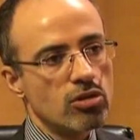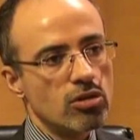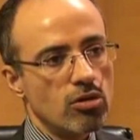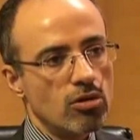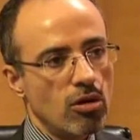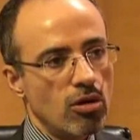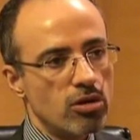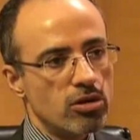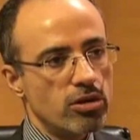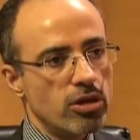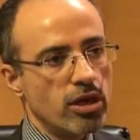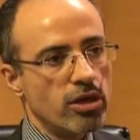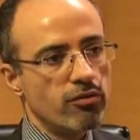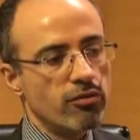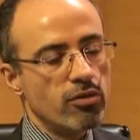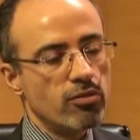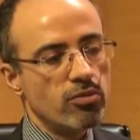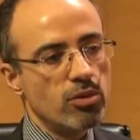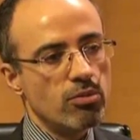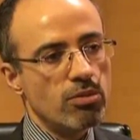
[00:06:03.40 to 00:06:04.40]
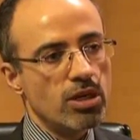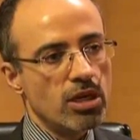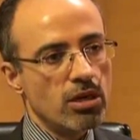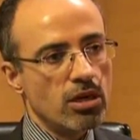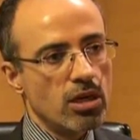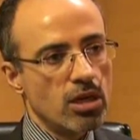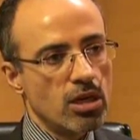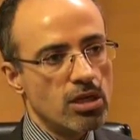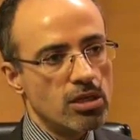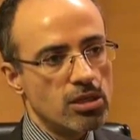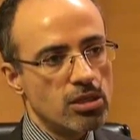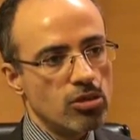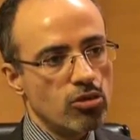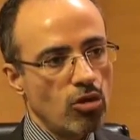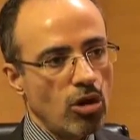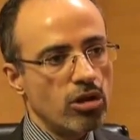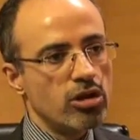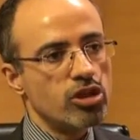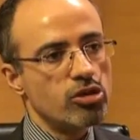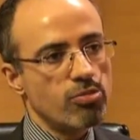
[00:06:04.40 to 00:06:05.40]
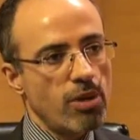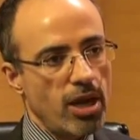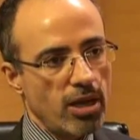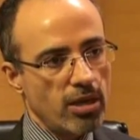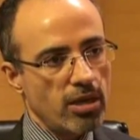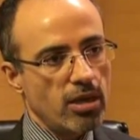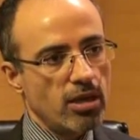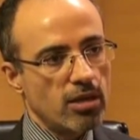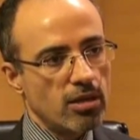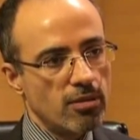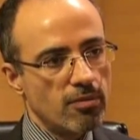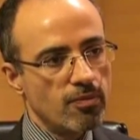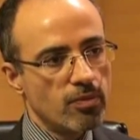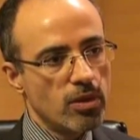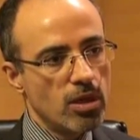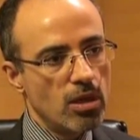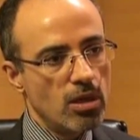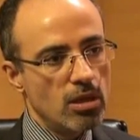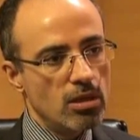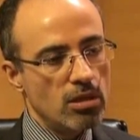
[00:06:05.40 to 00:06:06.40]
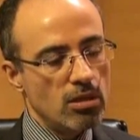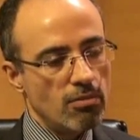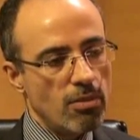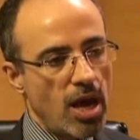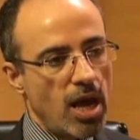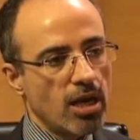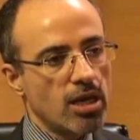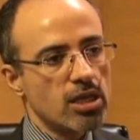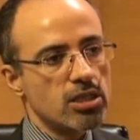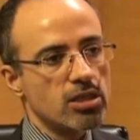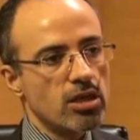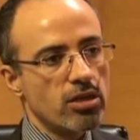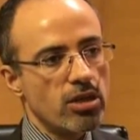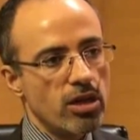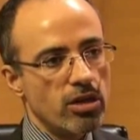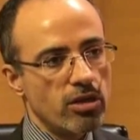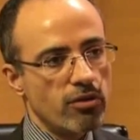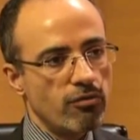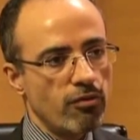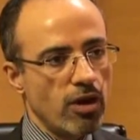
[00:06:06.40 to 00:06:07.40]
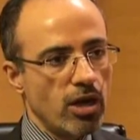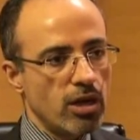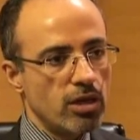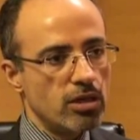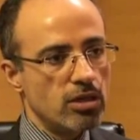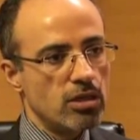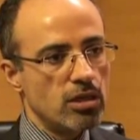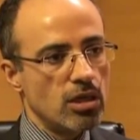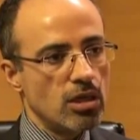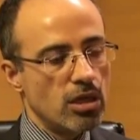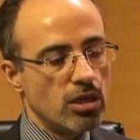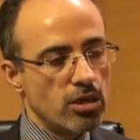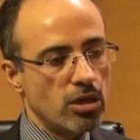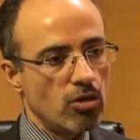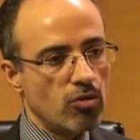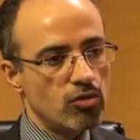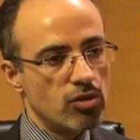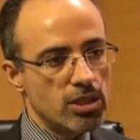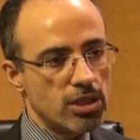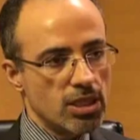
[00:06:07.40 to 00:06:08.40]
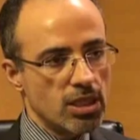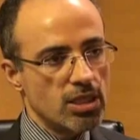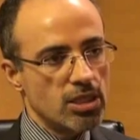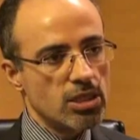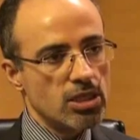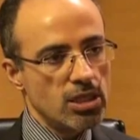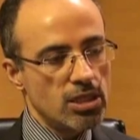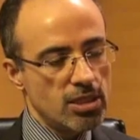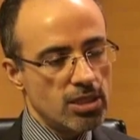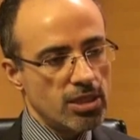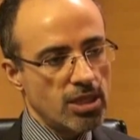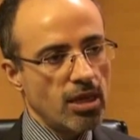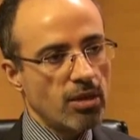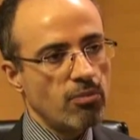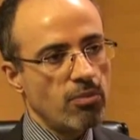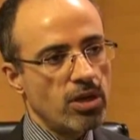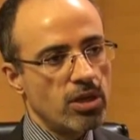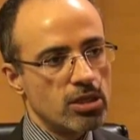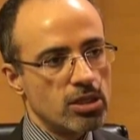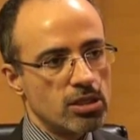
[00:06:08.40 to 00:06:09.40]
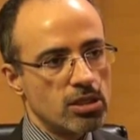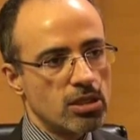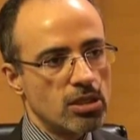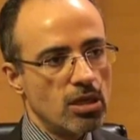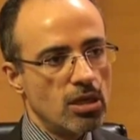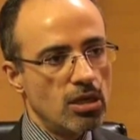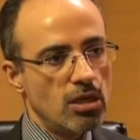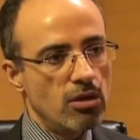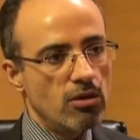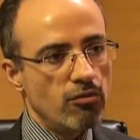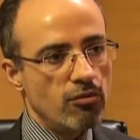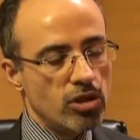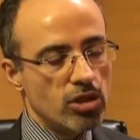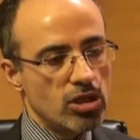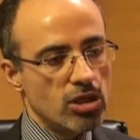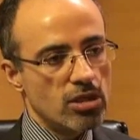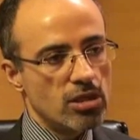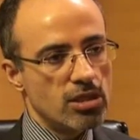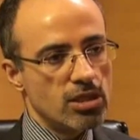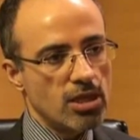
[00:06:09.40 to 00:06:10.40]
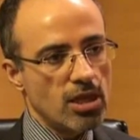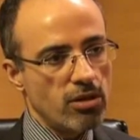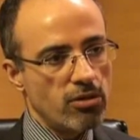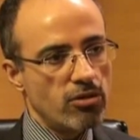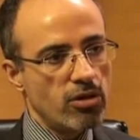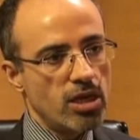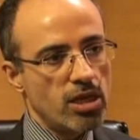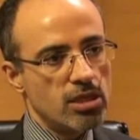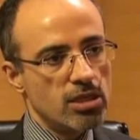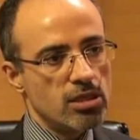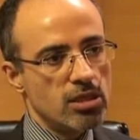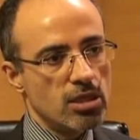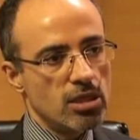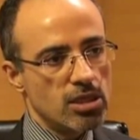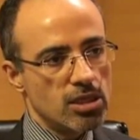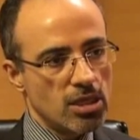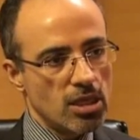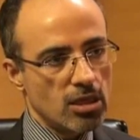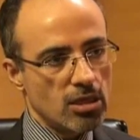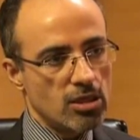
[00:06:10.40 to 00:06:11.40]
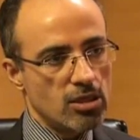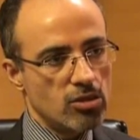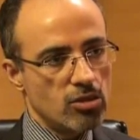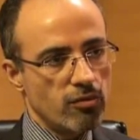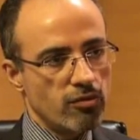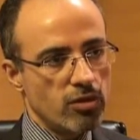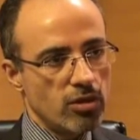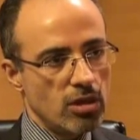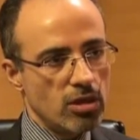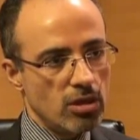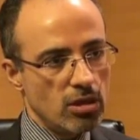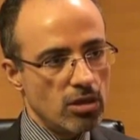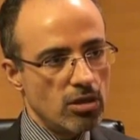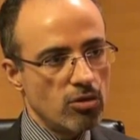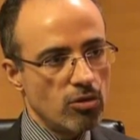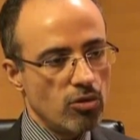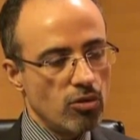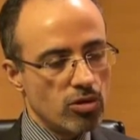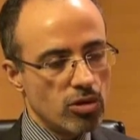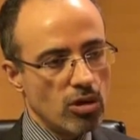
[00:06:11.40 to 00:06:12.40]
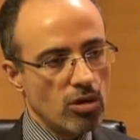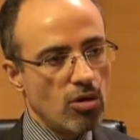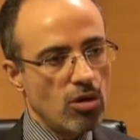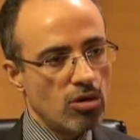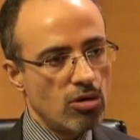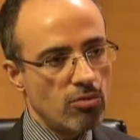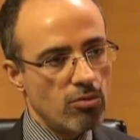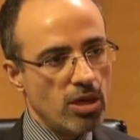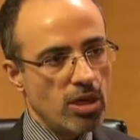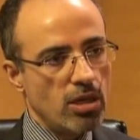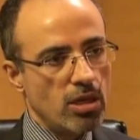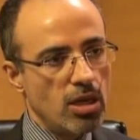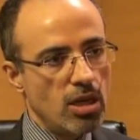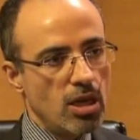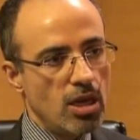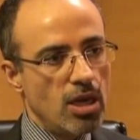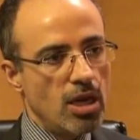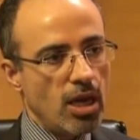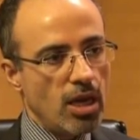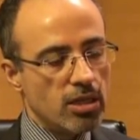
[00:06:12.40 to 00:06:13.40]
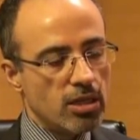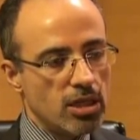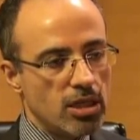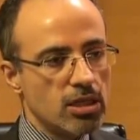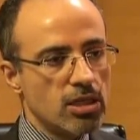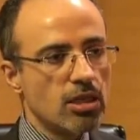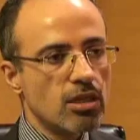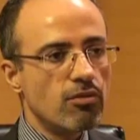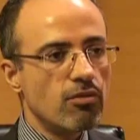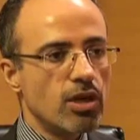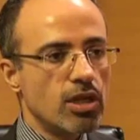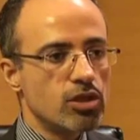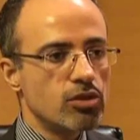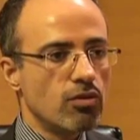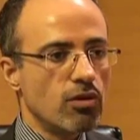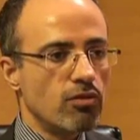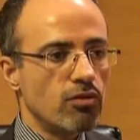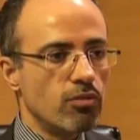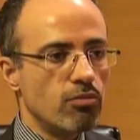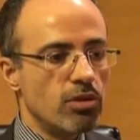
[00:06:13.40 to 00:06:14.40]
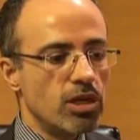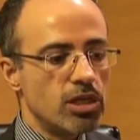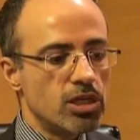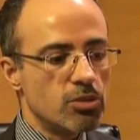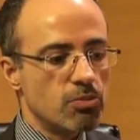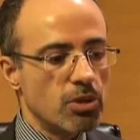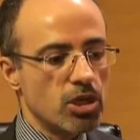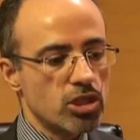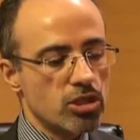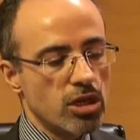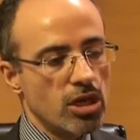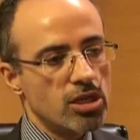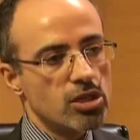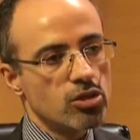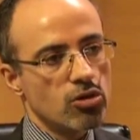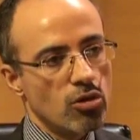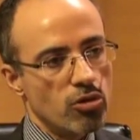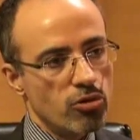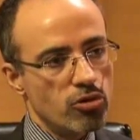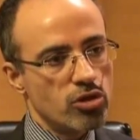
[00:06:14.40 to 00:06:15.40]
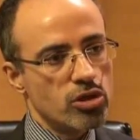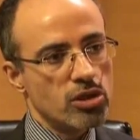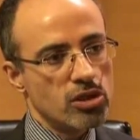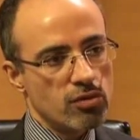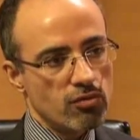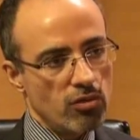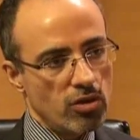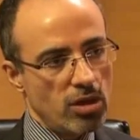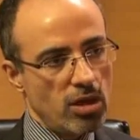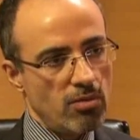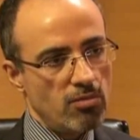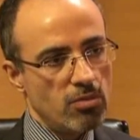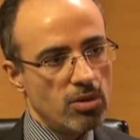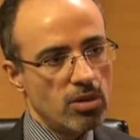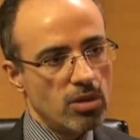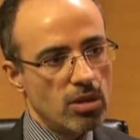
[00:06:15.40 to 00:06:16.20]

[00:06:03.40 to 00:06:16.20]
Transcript: on a lot right from the beginning is knowledge banking. The bank has identified around 16 segments which are the sunrise sectors of the Indian growth economy. And these are the ones where we build specialized solutions for them.